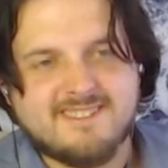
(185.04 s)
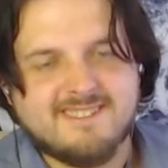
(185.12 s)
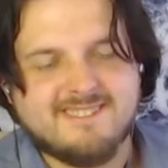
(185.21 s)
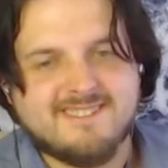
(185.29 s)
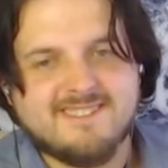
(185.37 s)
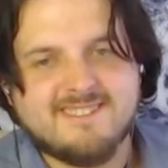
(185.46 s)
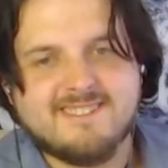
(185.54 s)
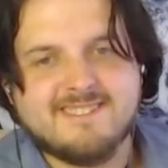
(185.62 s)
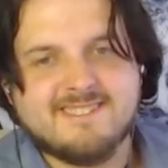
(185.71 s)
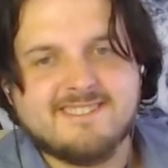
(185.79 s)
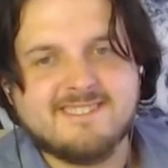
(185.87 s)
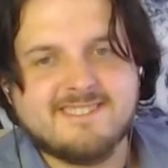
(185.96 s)

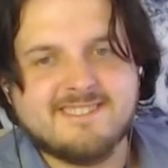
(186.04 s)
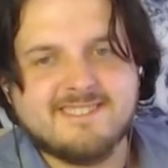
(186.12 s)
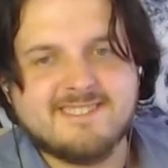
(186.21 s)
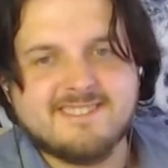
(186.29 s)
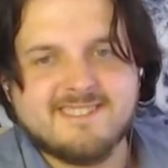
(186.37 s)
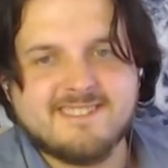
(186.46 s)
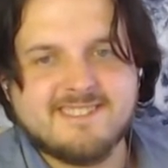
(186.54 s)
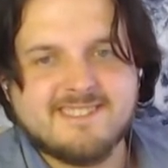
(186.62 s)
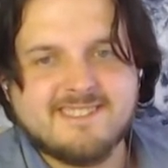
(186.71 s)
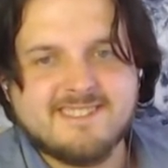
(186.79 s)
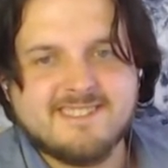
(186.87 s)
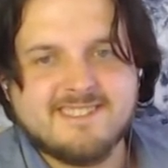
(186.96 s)

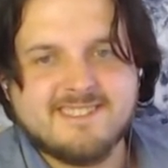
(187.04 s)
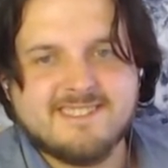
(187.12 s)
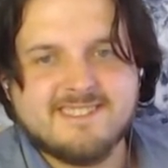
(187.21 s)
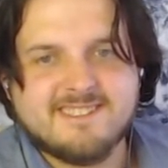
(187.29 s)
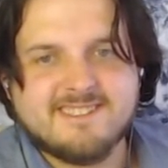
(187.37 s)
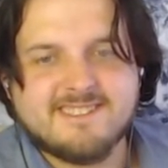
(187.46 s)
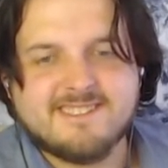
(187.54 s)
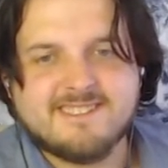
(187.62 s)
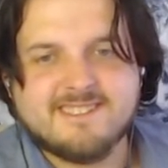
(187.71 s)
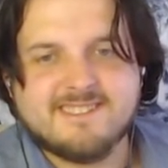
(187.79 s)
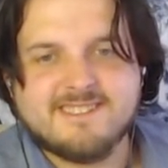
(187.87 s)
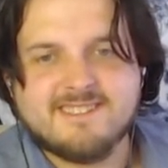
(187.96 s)

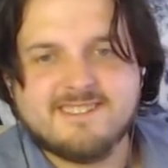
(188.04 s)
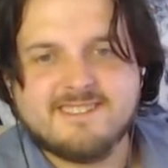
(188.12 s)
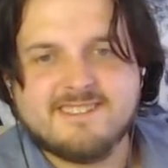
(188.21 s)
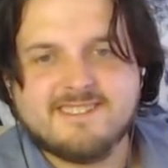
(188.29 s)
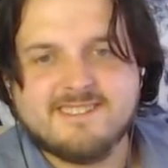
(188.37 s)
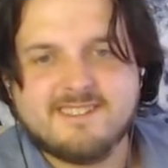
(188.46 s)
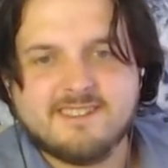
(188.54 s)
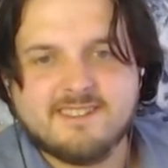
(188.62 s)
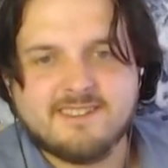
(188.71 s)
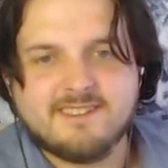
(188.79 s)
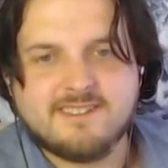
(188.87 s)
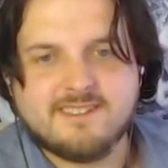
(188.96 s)

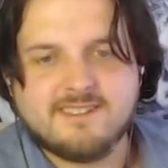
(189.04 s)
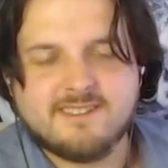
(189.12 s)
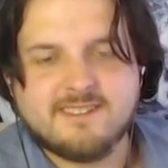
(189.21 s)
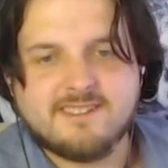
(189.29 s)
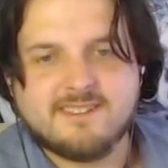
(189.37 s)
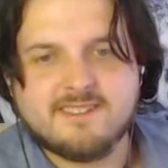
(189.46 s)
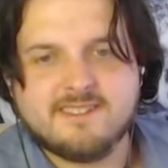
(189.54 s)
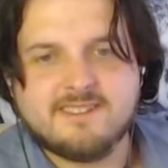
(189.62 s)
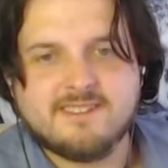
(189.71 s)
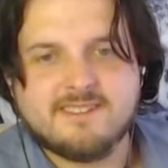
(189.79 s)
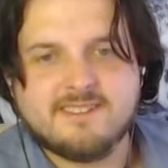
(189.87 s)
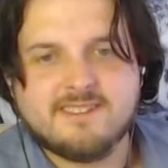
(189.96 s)

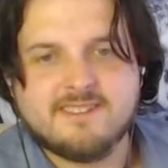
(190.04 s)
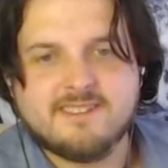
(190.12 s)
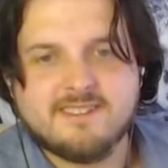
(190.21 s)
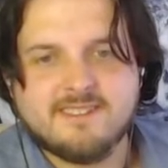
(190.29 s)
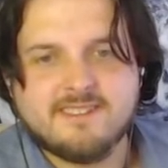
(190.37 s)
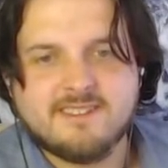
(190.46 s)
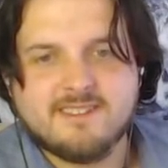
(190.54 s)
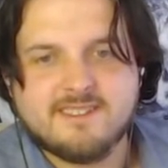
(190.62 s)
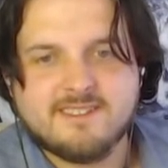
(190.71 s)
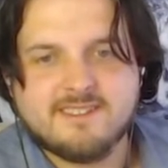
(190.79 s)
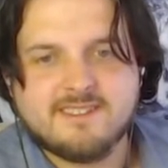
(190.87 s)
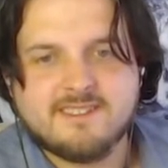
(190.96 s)

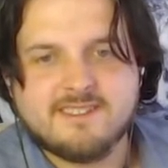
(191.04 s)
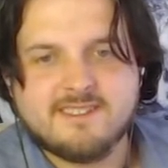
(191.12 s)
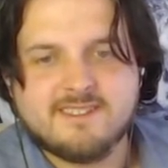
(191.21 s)
The person shown says nothing.